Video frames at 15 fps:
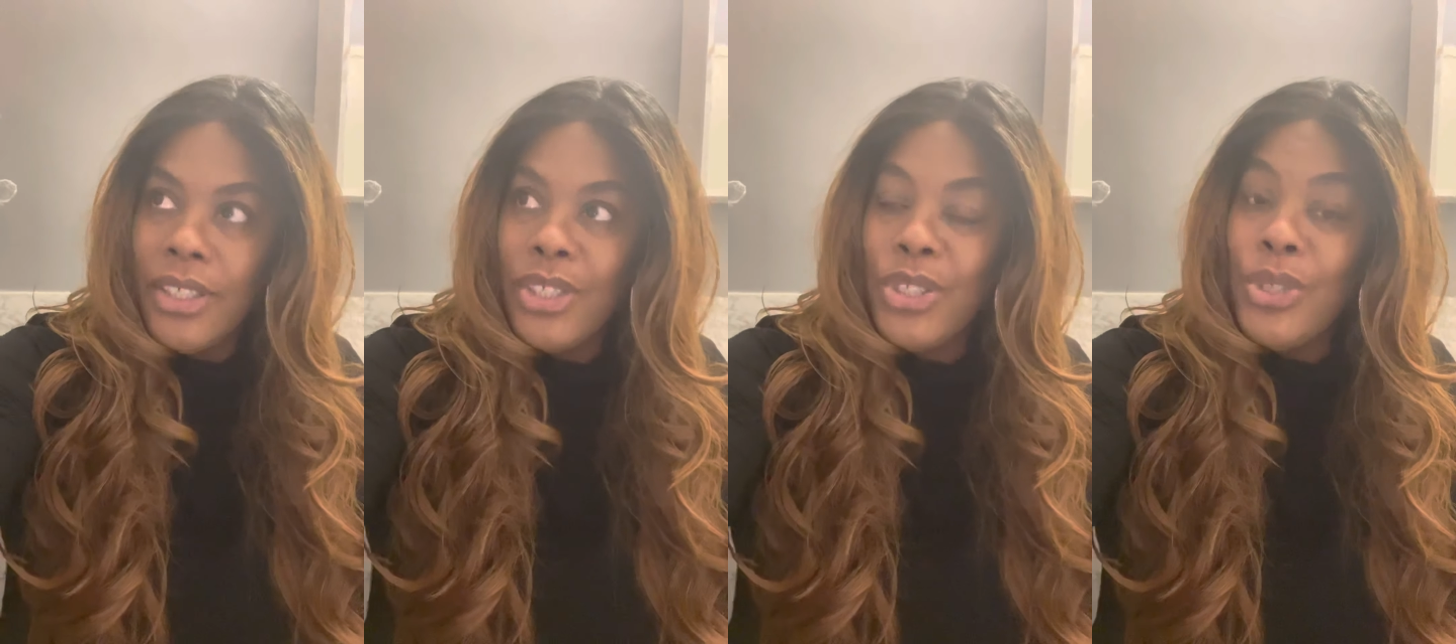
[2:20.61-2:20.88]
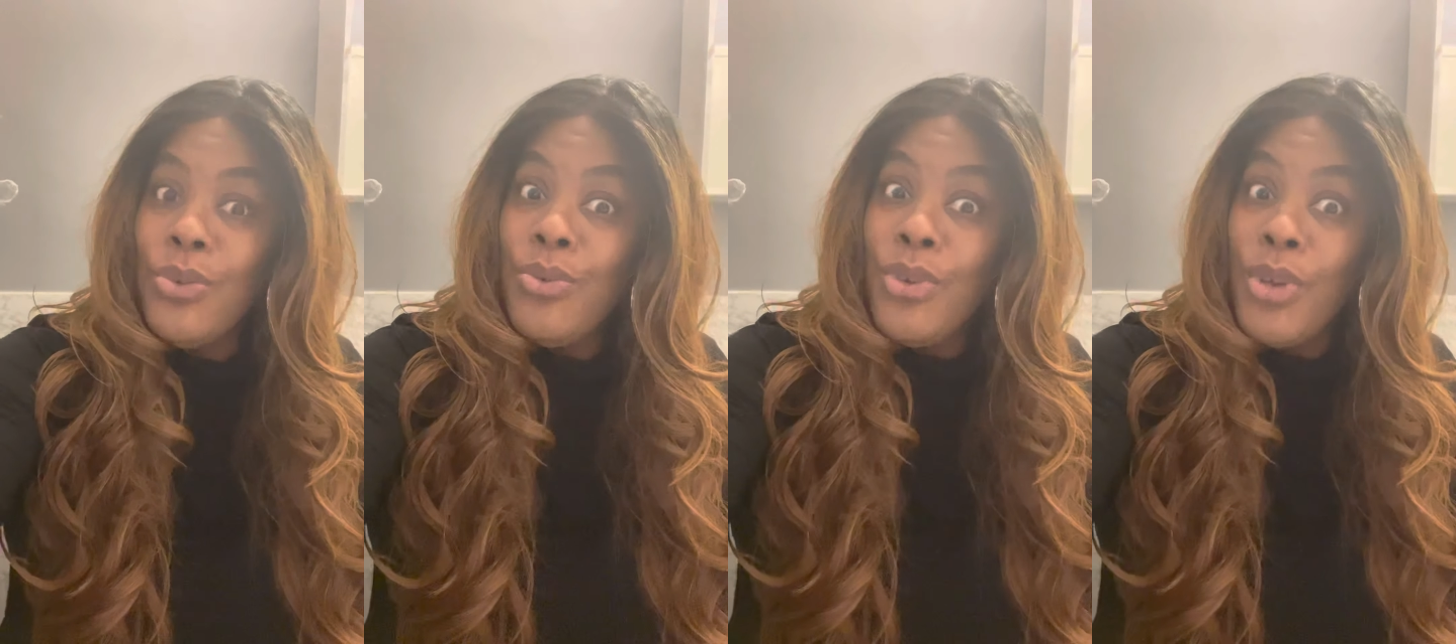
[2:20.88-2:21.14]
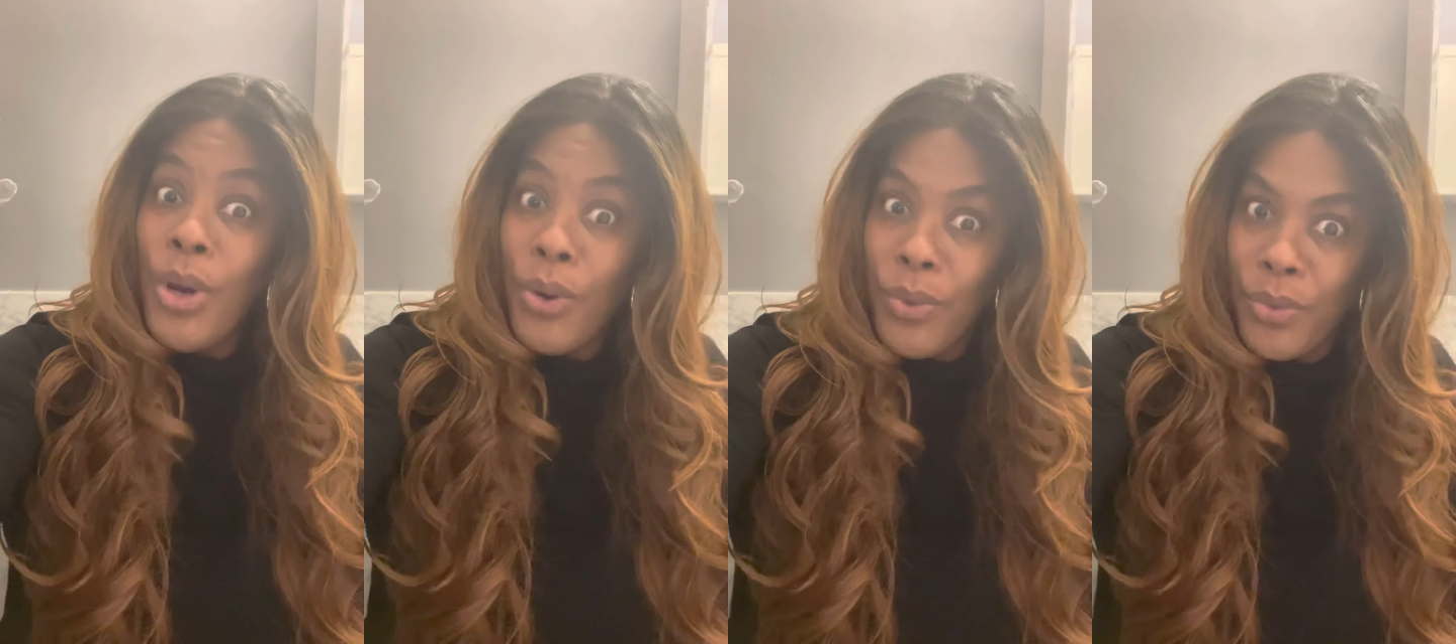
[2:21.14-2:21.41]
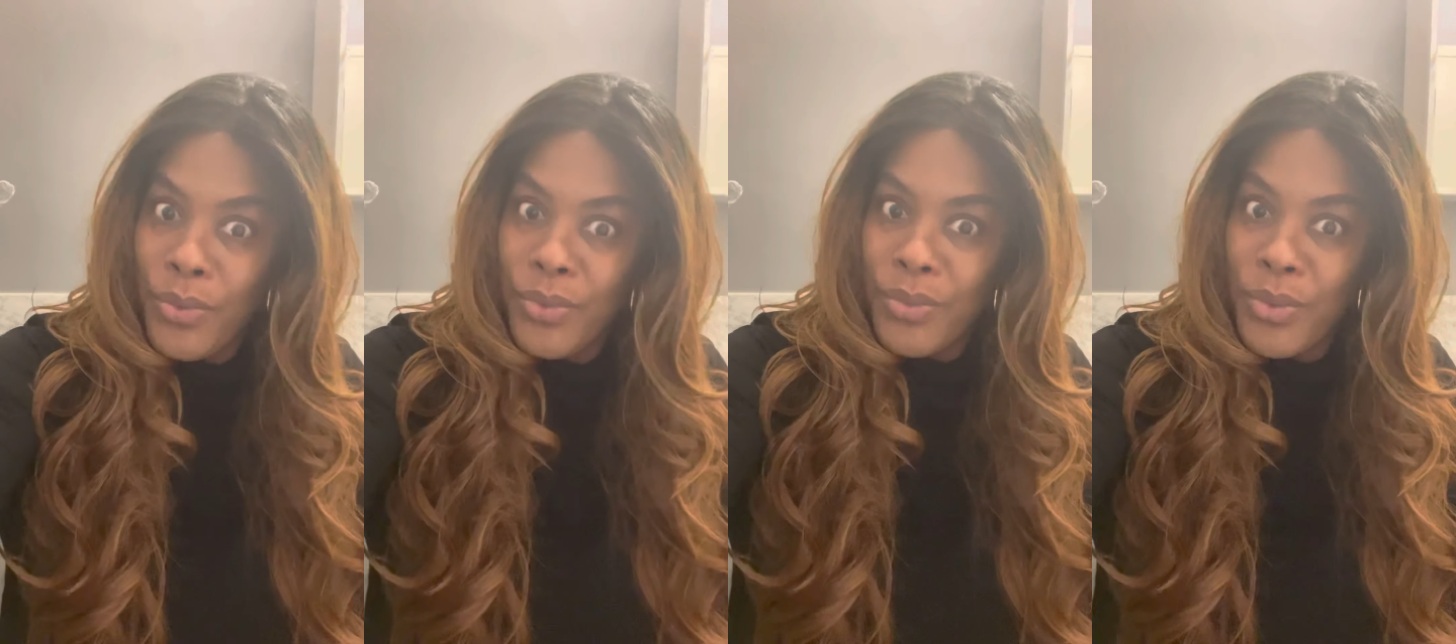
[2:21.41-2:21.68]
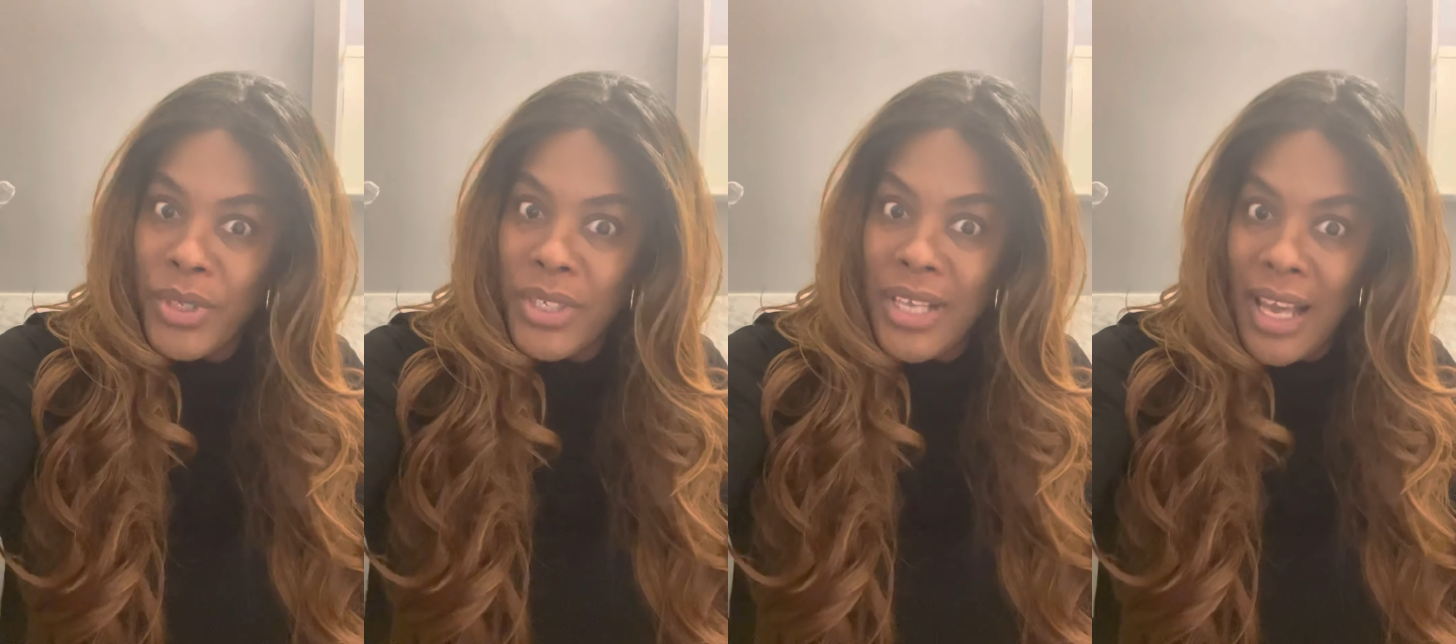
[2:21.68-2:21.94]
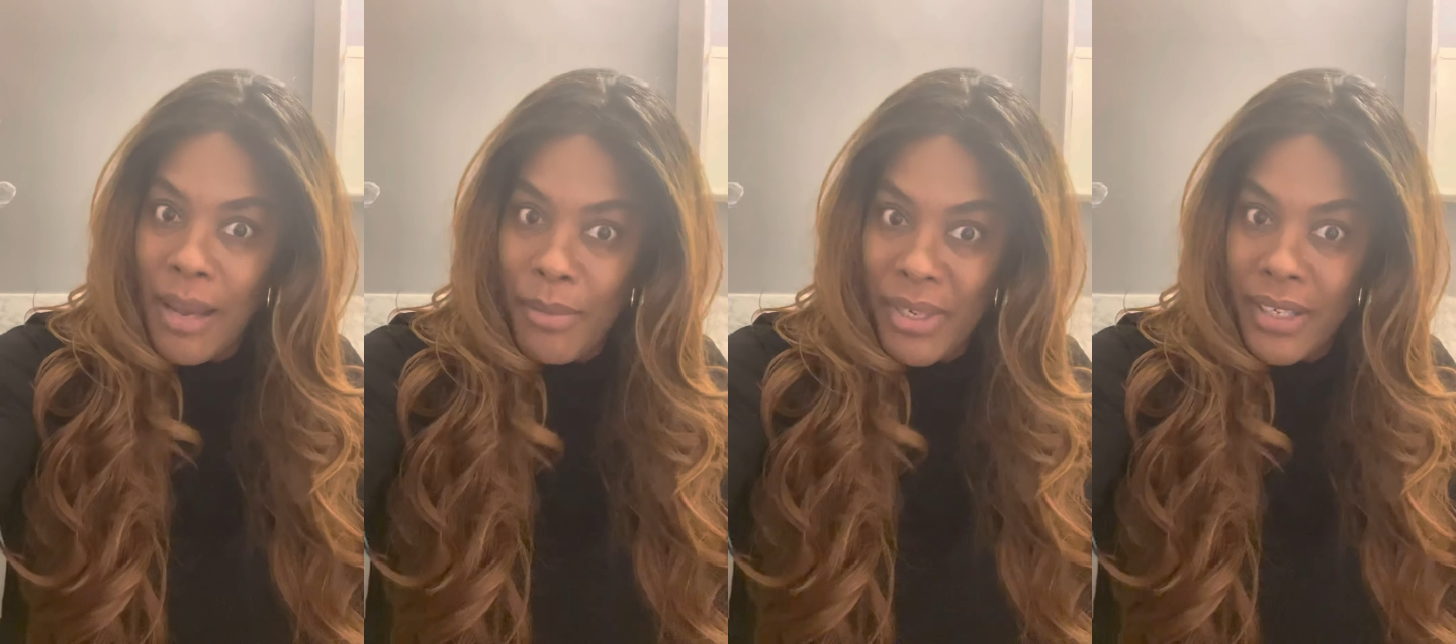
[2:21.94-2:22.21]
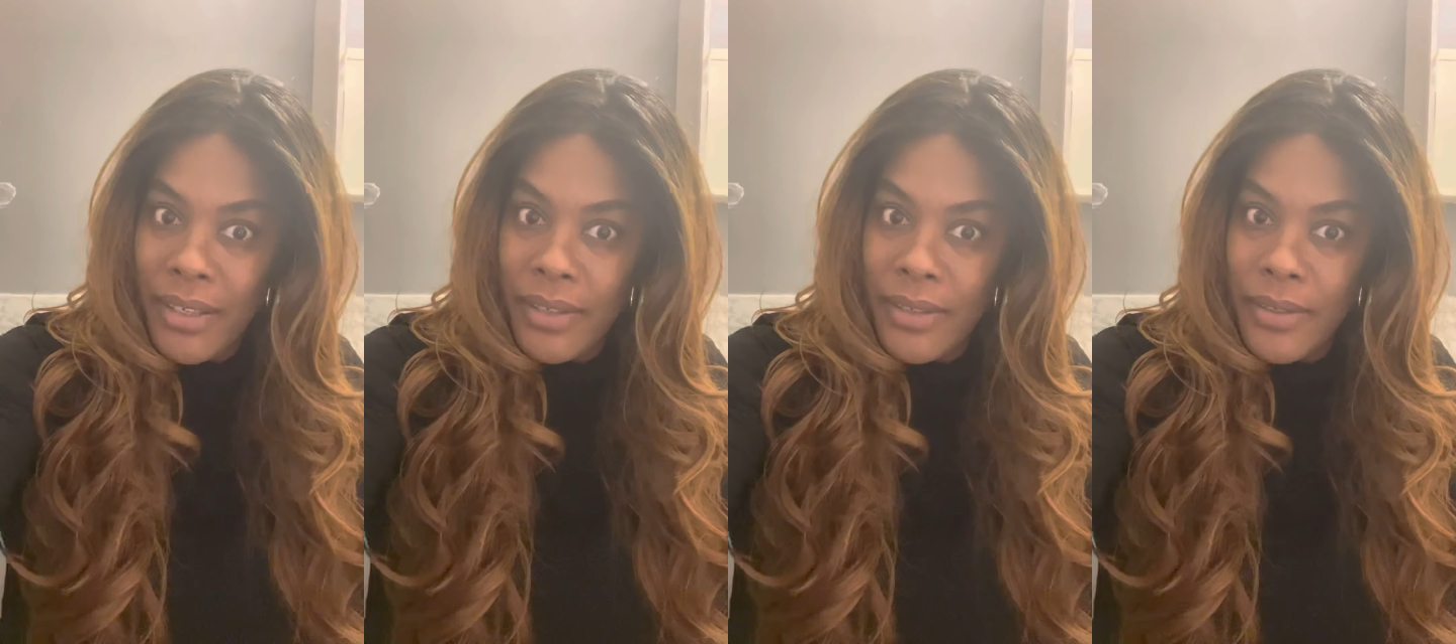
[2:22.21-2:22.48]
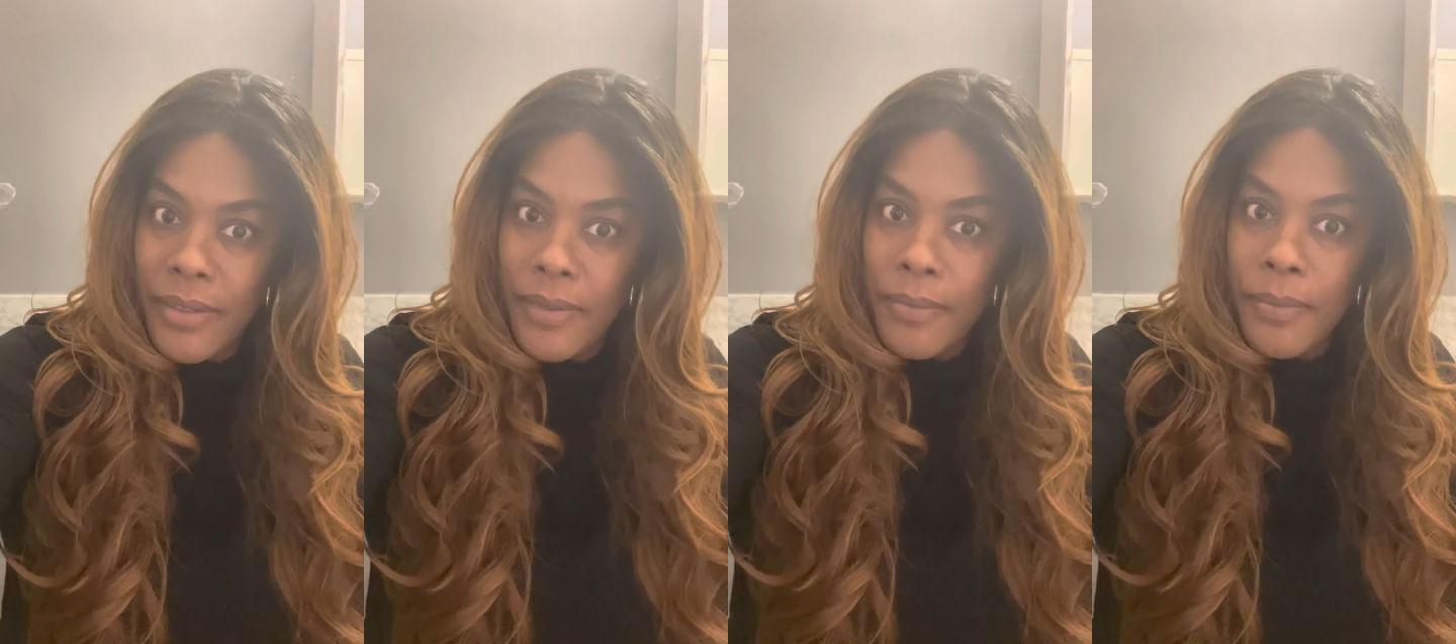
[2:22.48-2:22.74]
you know what time it
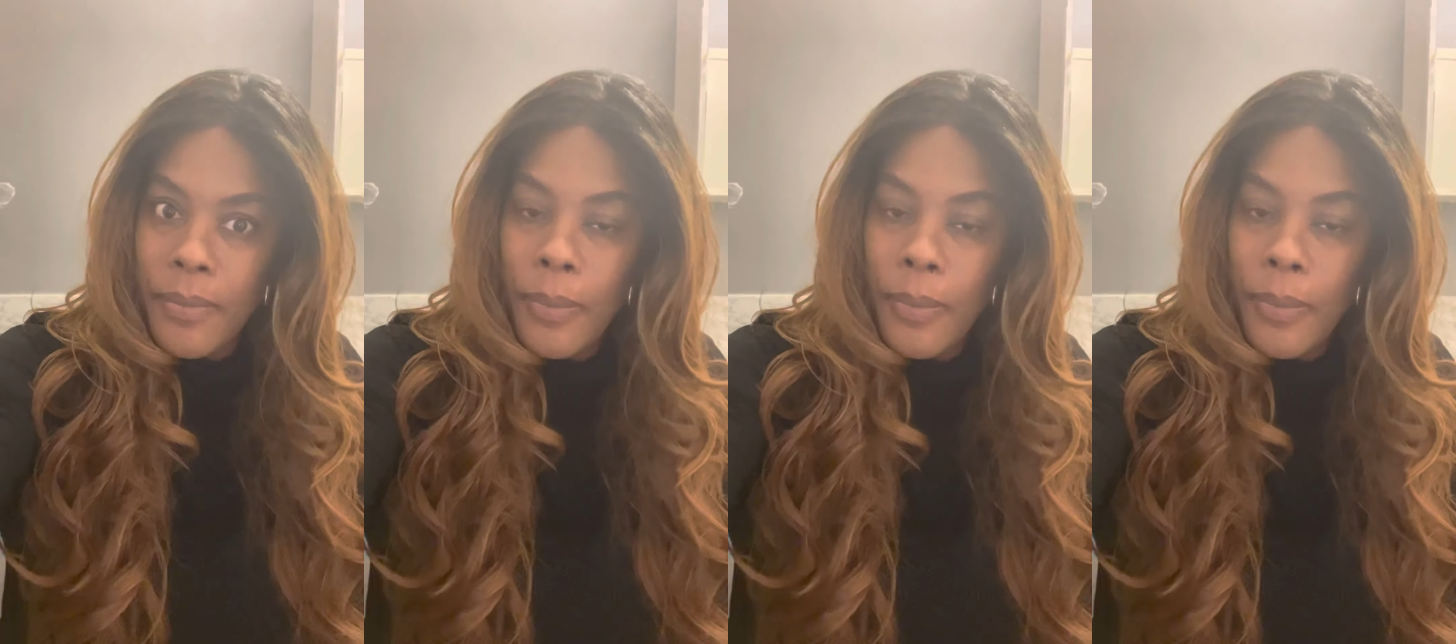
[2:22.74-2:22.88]
is.